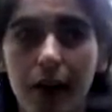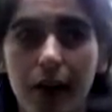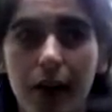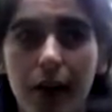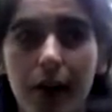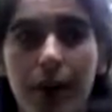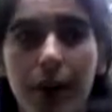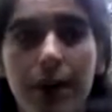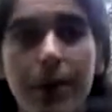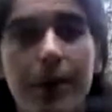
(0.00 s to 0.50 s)

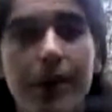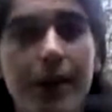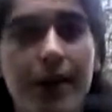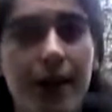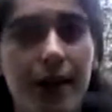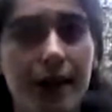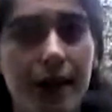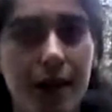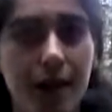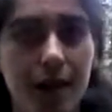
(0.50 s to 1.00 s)
the babies
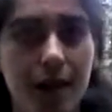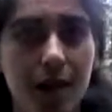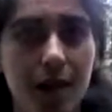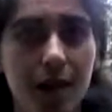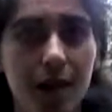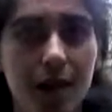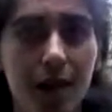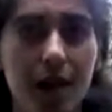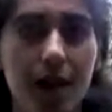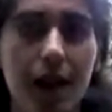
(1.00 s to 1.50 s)
that they
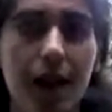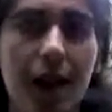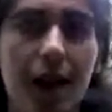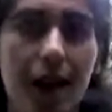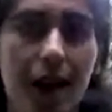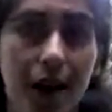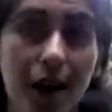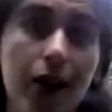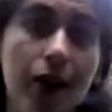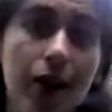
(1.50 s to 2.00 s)

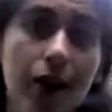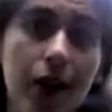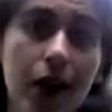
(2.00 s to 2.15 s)
have,